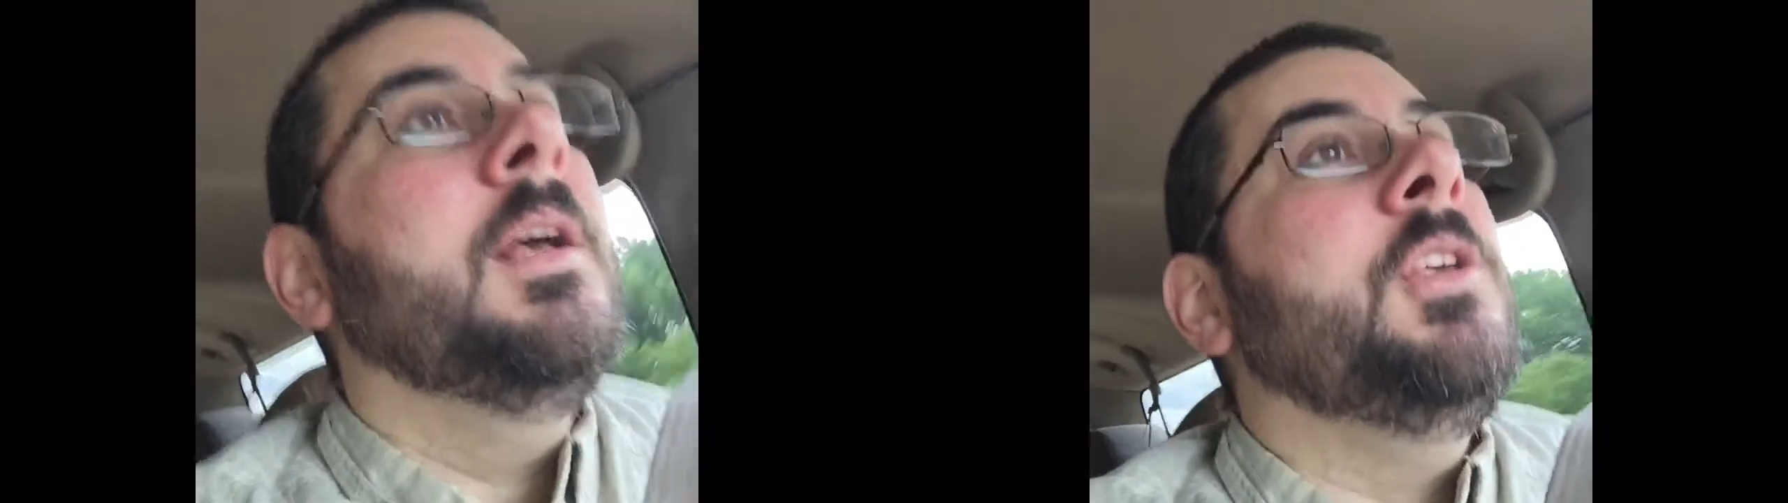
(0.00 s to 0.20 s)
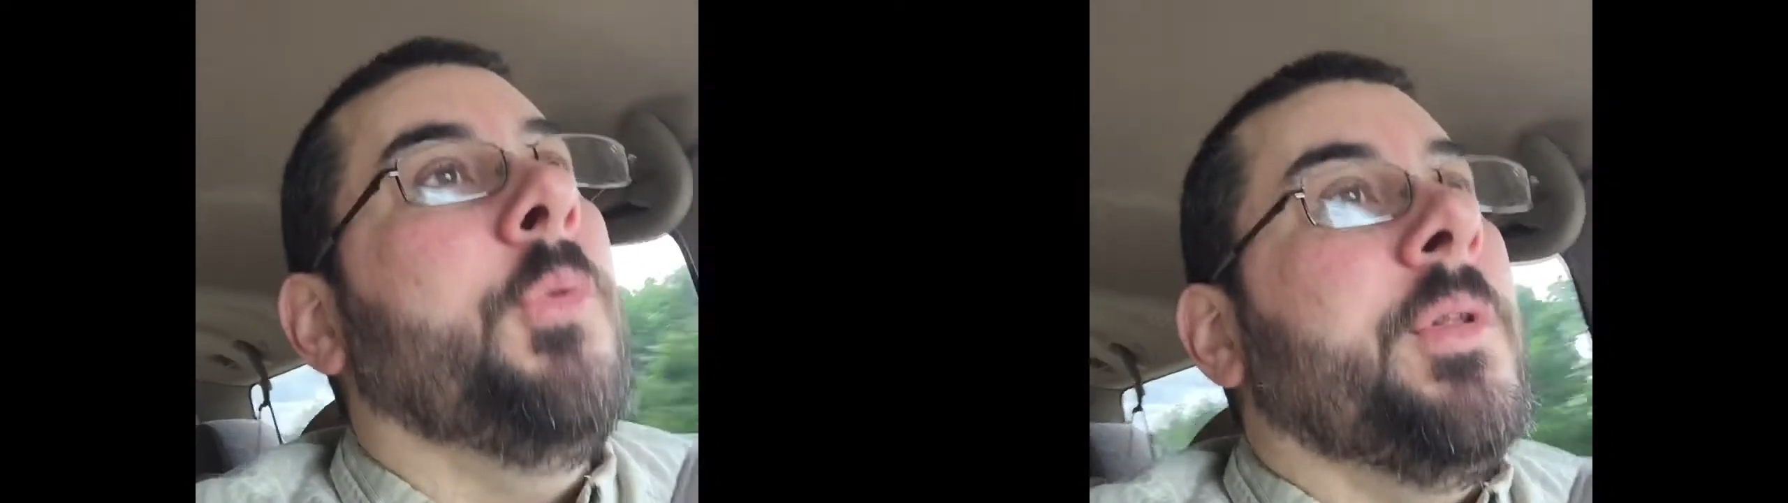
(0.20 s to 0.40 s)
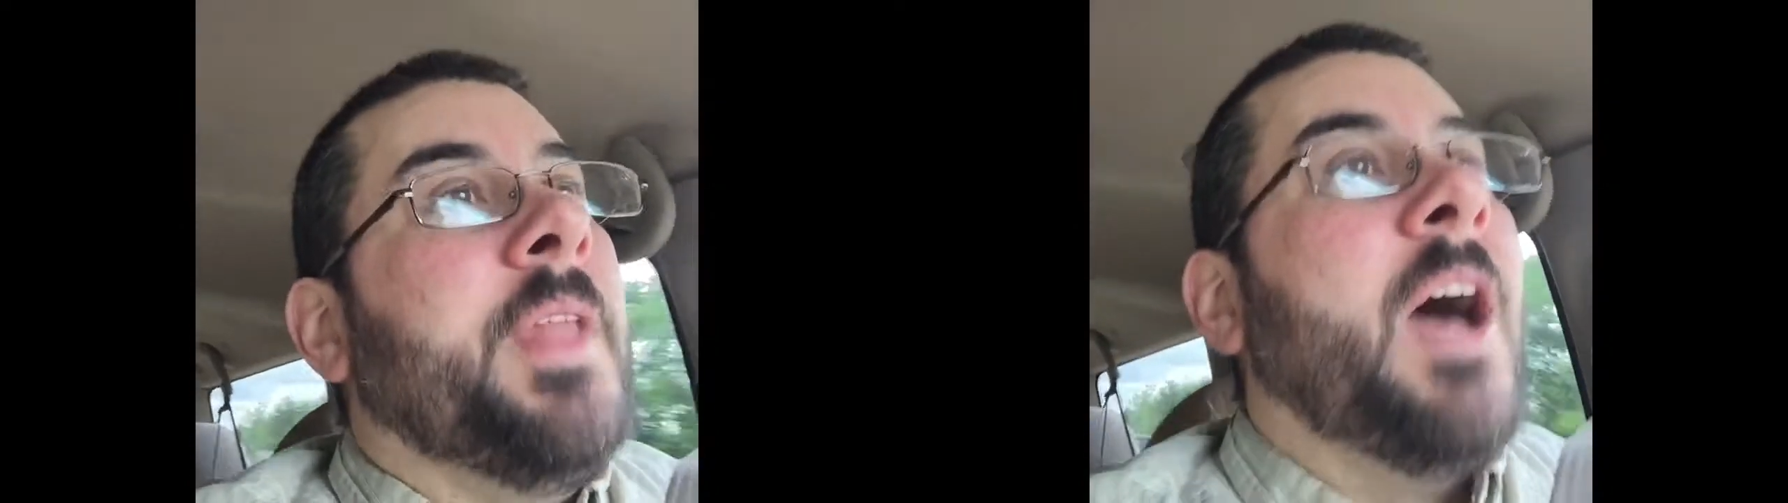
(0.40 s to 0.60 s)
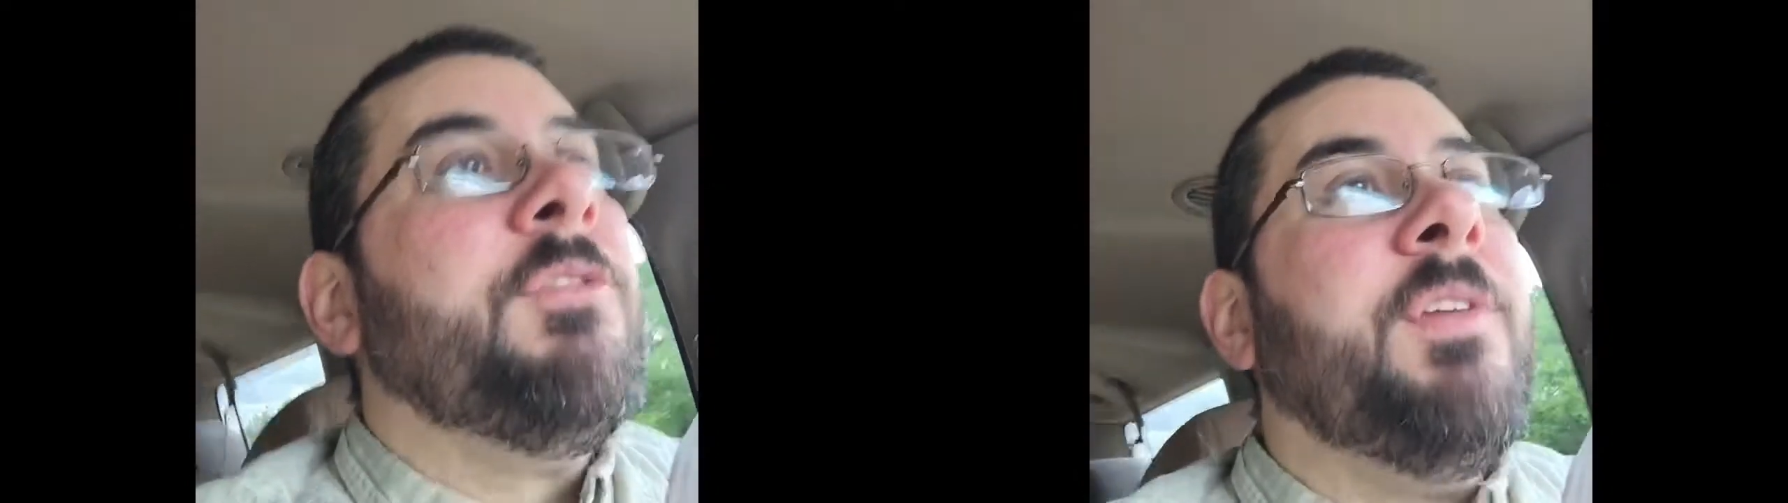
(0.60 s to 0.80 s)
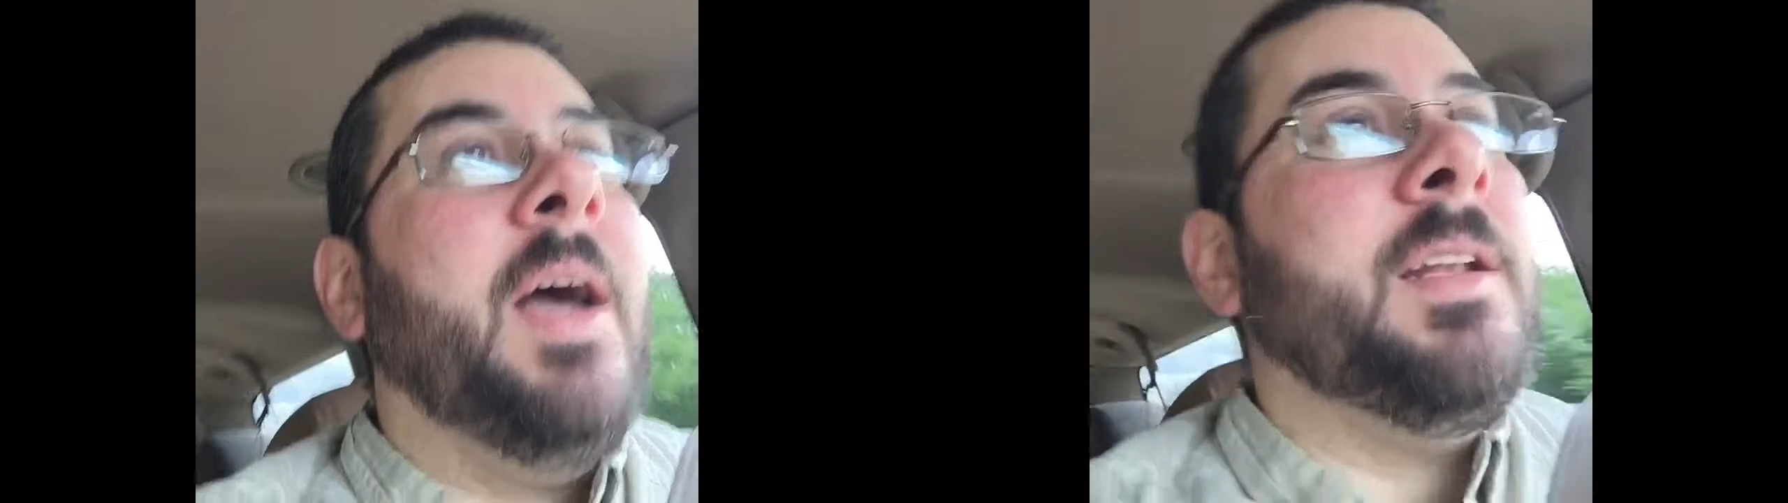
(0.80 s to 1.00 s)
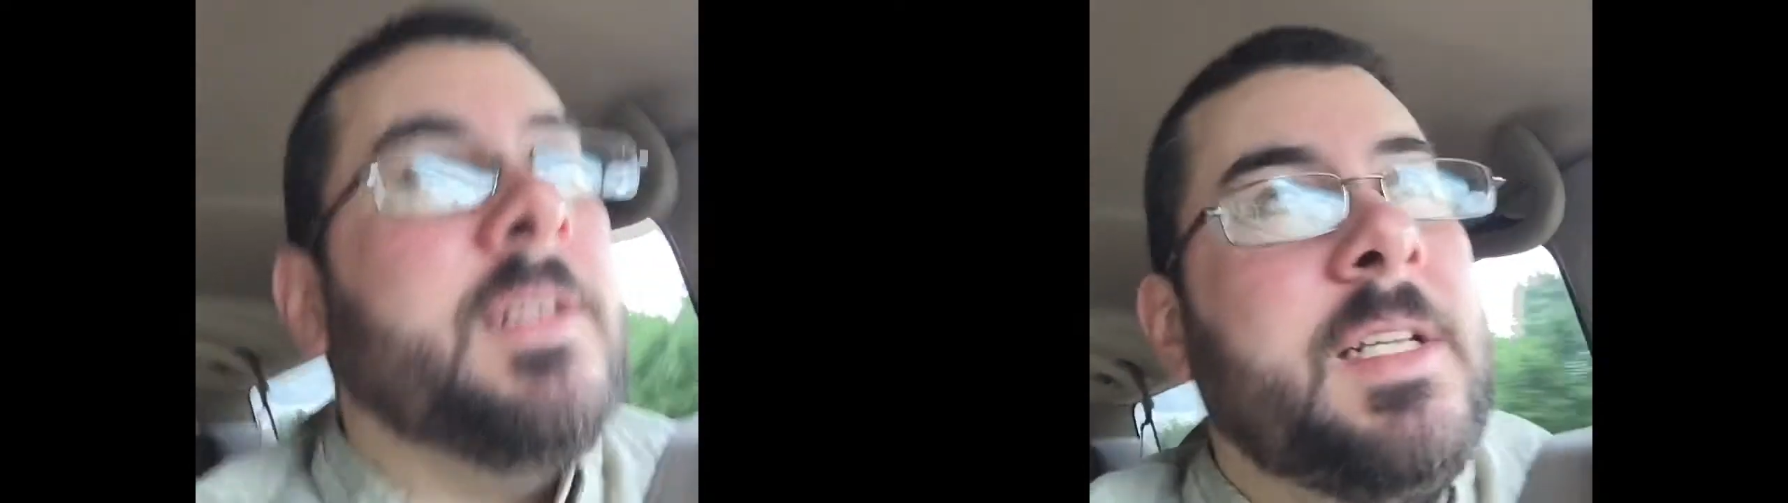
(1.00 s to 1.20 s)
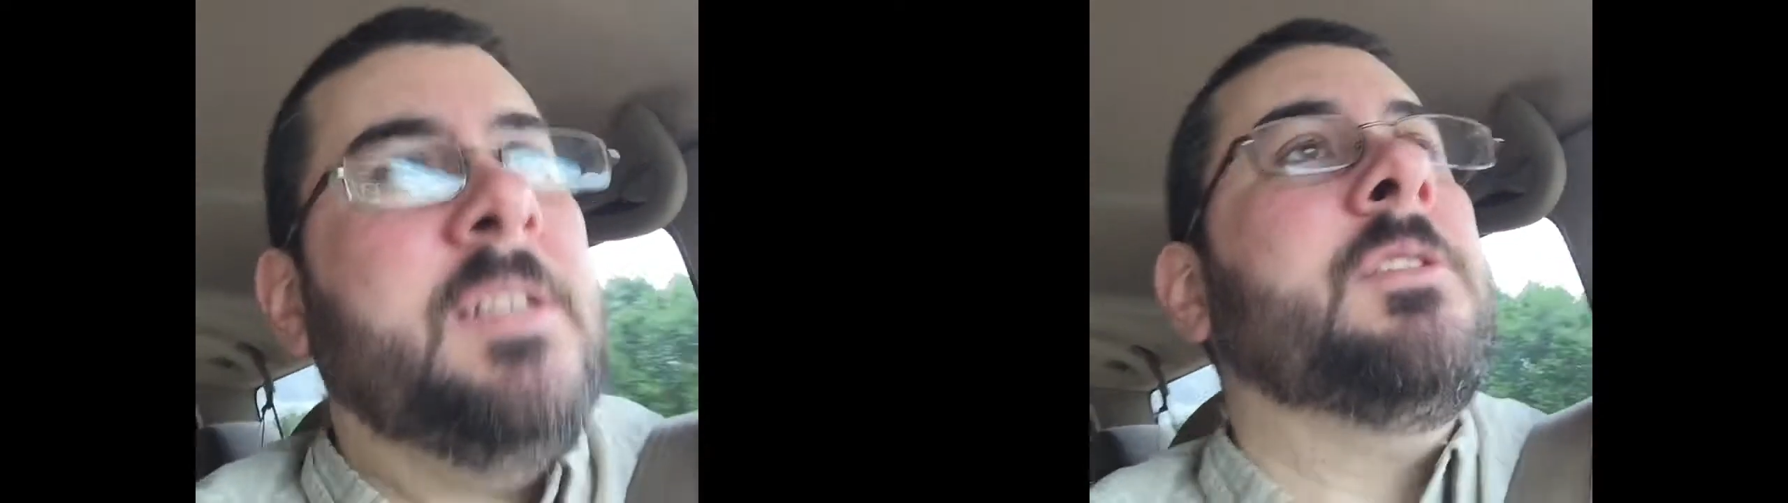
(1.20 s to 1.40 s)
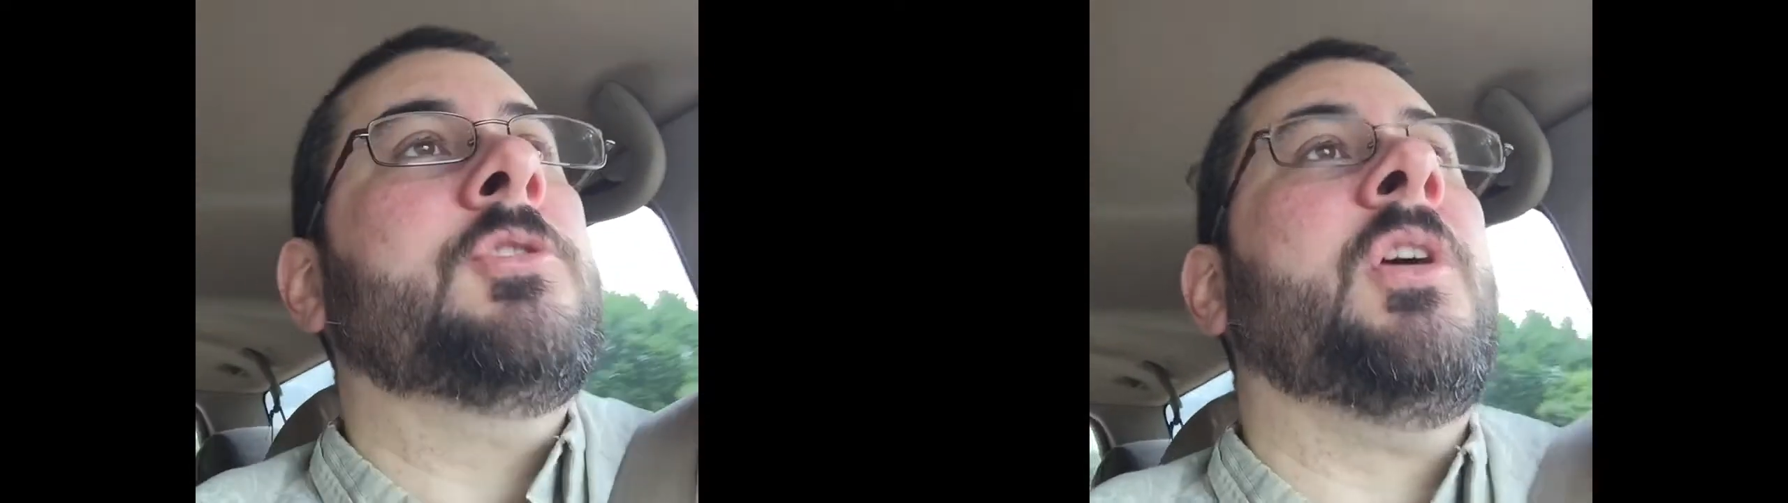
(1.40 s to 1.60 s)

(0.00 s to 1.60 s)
you will not find a diesel